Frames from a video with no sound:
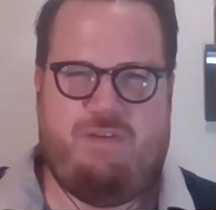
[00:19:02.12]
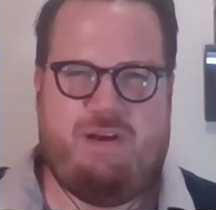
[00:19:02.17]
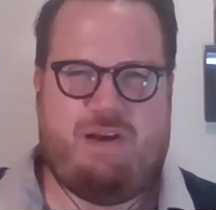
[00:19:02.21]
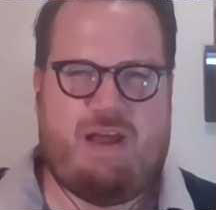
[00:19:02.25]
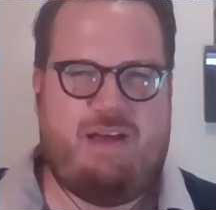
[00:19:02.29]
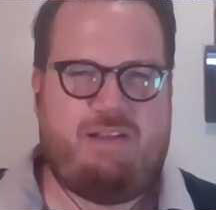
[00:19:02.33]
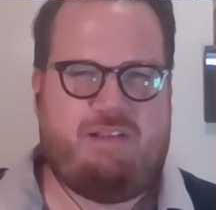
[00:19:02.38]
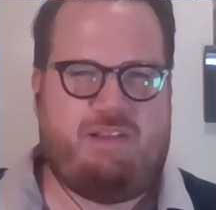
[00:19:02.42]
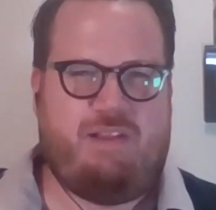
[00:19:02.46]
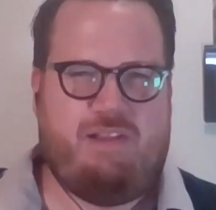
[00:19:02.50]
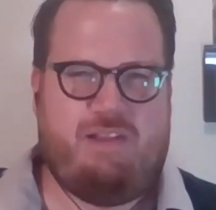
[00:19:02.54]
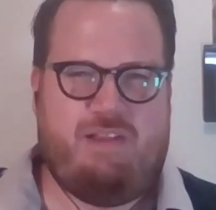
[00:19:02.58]

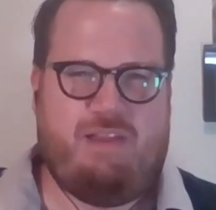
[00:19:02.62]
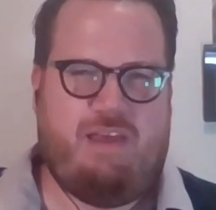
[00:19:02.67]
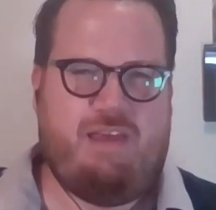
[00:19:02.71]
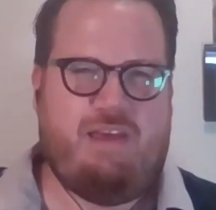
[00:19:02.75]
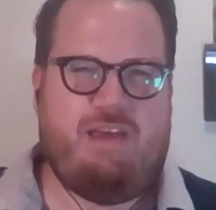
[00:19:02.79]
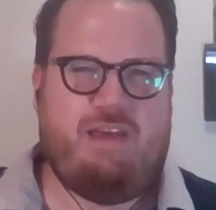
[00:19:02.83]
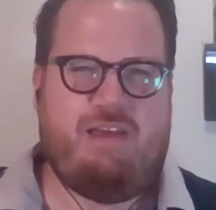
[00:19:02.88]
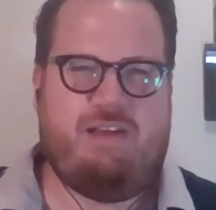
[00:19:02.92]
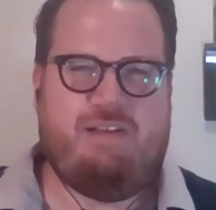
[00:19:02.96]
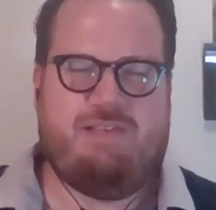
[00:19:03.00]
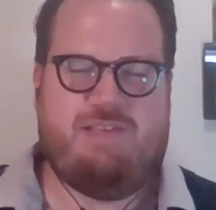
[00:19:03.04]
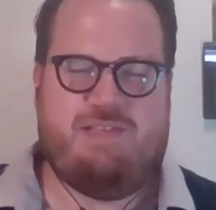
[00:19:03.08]
at
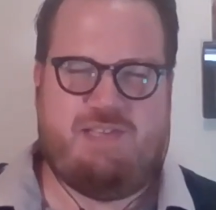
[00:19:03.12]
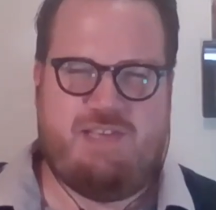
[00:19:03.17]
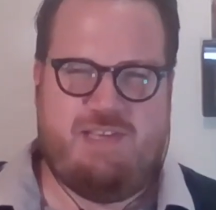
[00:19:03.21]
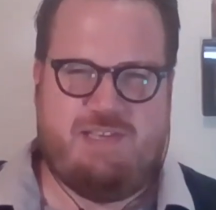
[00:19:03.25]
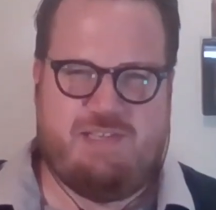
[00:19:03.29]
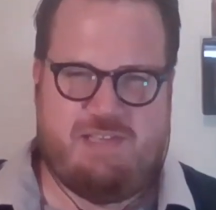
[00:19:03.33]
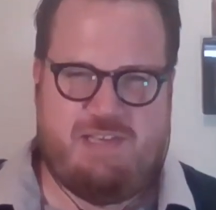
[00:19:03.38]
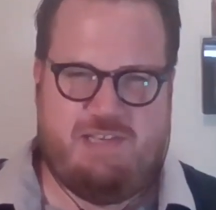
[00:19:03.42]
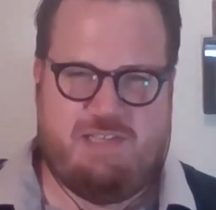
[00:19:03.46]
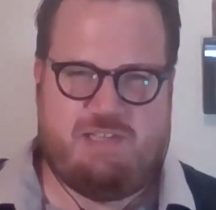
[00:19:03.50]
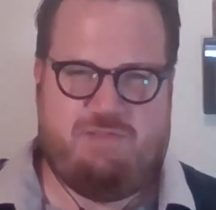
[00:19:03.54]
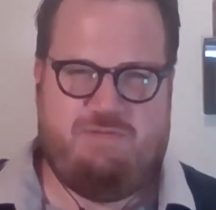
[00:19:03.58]
the
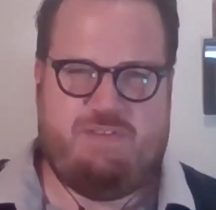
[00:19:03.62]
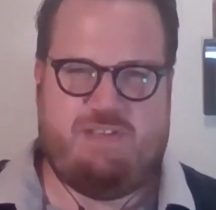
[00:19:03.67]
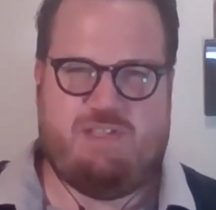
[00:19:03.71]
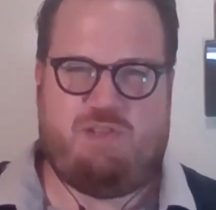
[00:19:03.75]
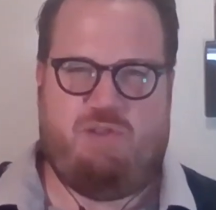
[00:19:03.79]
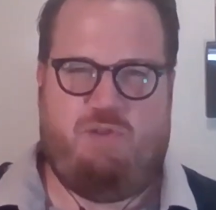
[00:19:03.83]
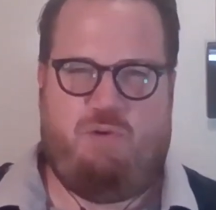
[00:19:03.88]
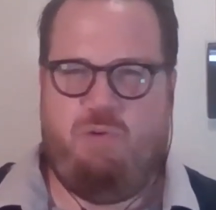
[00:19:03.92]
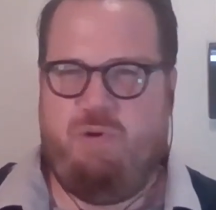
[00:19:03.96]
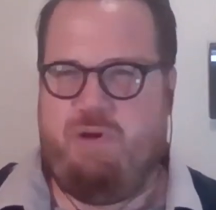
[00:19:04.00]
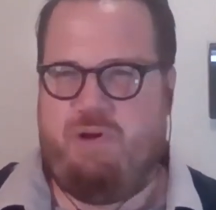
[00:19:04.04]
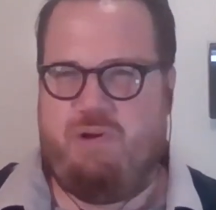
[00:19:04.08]
insistence of his
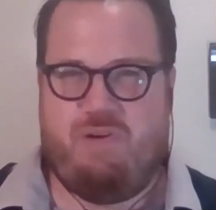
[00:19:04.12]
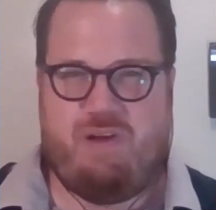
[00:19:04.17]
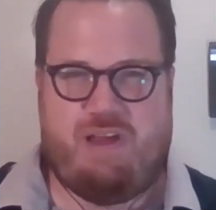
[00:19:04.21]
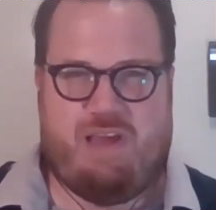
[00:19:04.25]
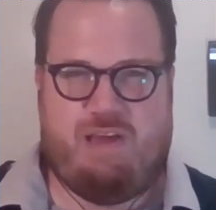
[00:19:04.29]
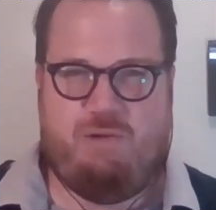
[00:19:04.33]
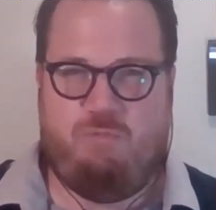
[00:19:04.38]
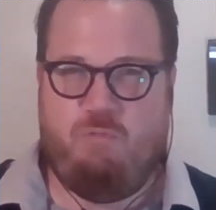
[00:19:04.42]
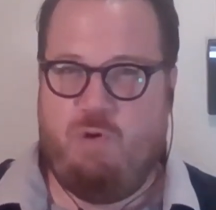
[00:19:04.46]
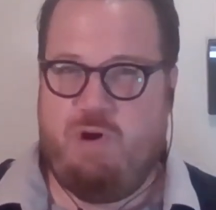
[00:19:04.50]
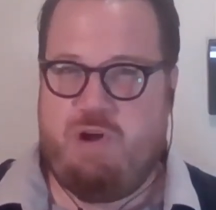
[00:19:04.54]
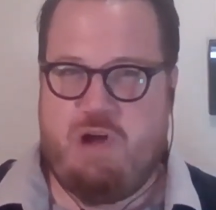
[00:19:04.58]
lawyer,
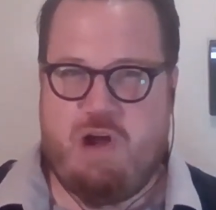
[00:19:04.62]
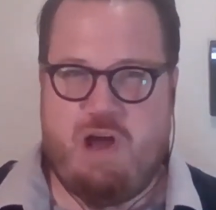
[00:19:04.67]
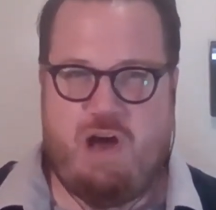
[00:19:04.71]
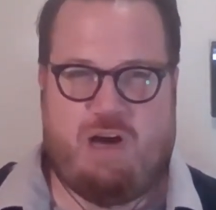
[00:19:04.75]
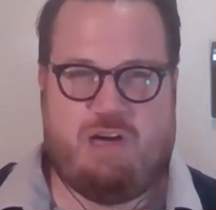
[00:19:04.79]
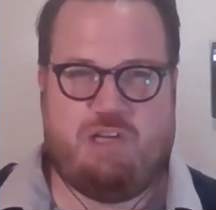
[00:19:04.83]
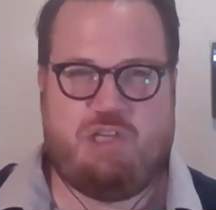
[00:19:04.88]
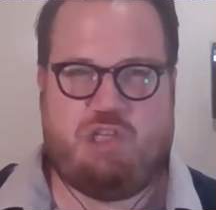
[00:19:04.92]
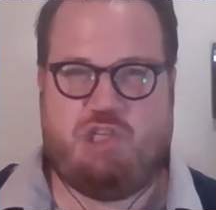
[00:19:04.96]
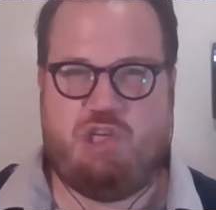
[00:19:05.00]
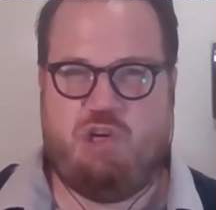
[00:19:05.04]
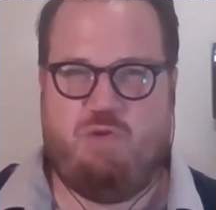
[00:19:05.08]
he would
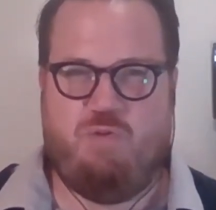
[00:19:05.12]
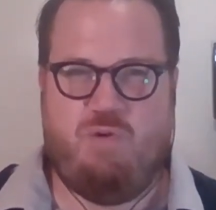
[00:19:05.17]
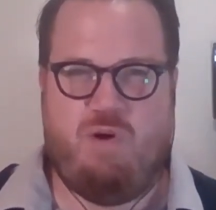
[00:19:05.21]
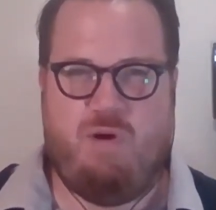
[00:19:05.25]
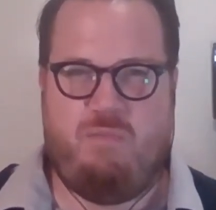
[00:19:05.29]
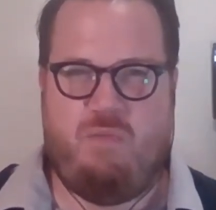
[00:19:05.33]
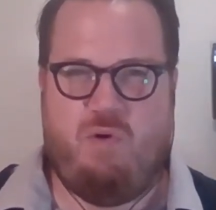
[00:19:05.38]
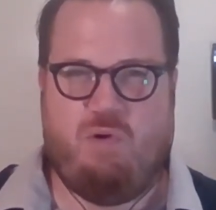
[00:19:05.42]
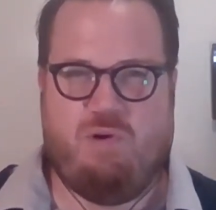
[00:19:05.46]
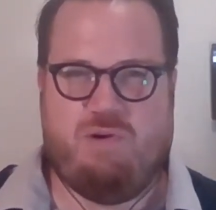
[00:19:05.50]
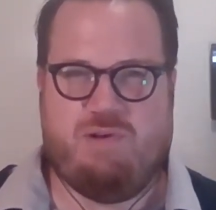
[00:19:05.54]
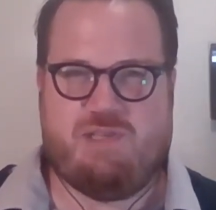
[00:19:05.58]
not show
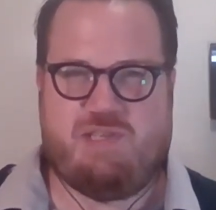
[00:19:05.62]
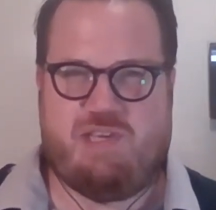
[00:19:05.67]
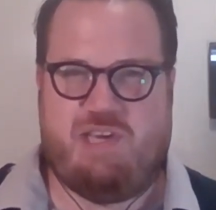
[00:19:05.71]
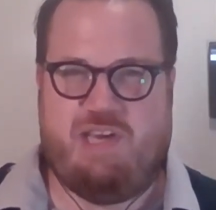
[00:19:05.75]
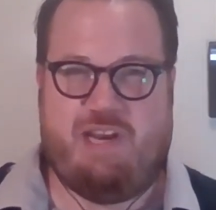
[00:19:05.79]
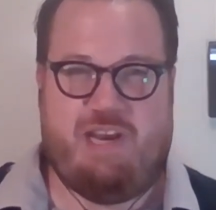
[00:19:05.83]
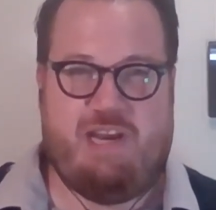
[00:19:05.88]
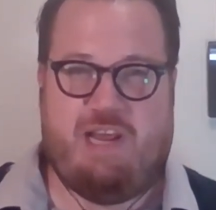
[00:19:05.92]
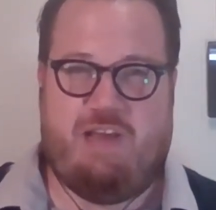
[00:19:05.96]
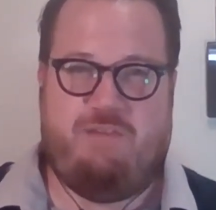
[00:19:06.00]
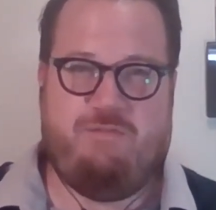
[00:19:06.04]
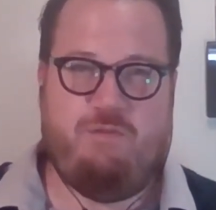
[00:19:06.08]
remorse. He
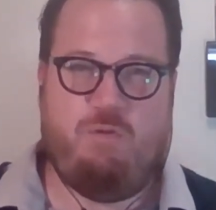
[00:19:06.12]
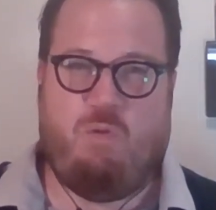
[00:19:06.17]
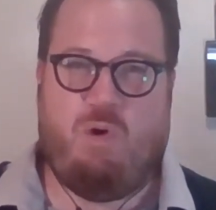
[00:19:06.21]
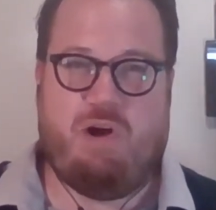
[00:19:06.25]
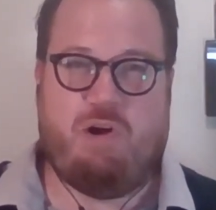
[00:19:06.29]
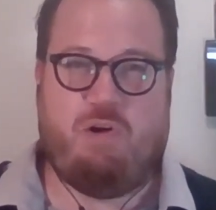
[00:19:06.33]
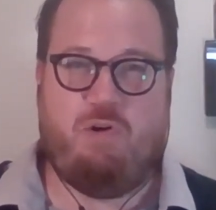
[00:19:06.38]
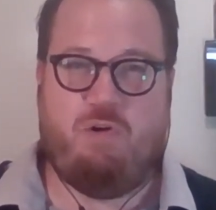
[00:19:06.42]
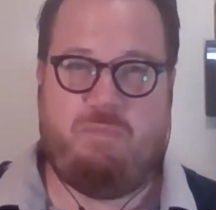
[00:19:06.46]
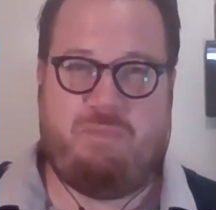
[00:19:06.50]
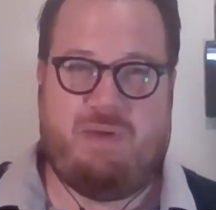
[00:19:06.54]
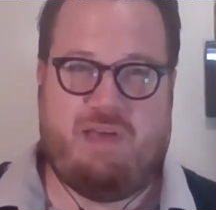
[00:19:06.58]
didn't even want
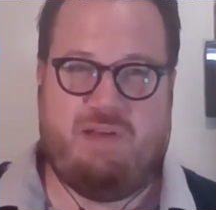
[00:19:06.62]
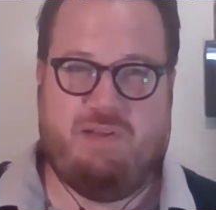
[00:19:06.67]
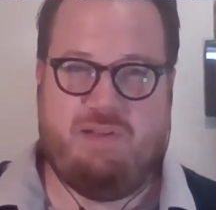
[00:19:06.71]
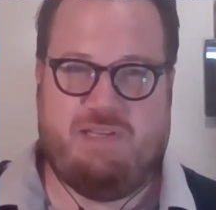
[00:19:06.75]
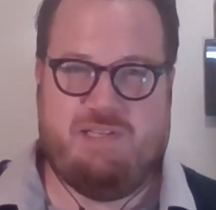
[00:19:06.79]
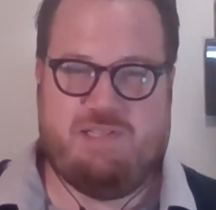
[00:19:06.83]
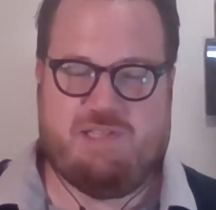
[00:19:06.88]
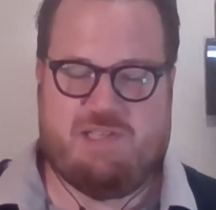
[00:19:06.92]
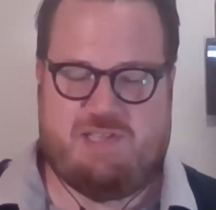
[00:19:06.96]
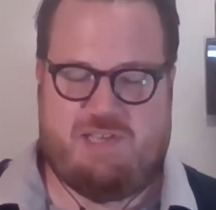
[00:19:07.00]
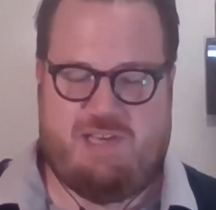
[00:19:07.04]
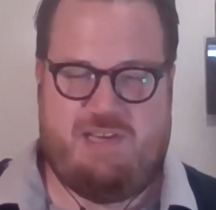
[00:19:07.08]
to appeal
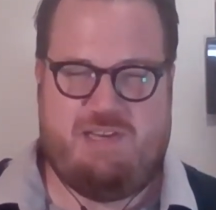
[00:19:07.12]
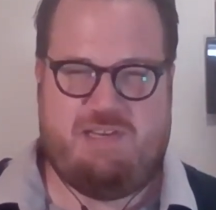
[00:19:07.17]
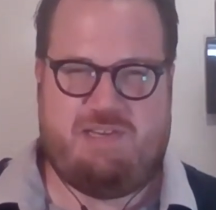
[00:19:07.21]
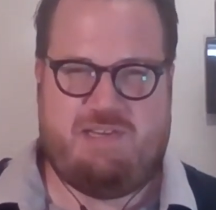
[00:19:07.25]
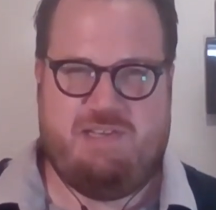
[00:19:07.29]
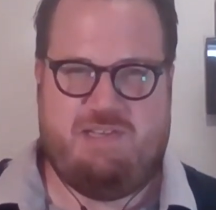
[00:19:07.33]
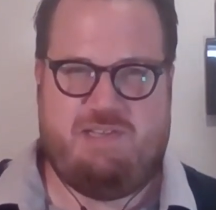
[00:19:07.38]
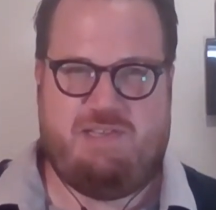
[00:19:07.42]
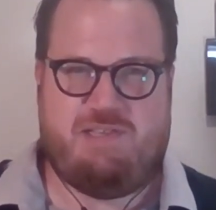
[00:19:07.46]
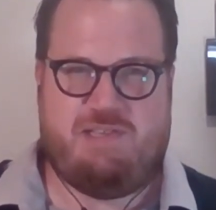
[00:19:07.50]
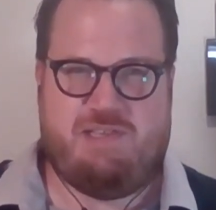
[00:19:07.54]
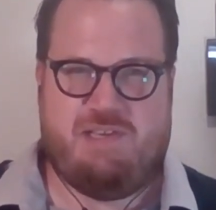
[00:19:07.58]
his
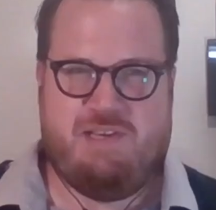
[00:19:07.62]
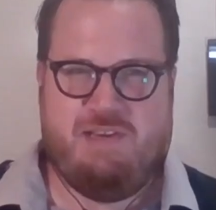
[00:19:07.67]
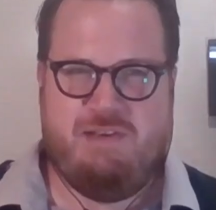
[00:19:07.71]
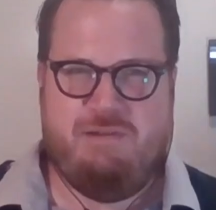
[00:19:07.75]
sentence.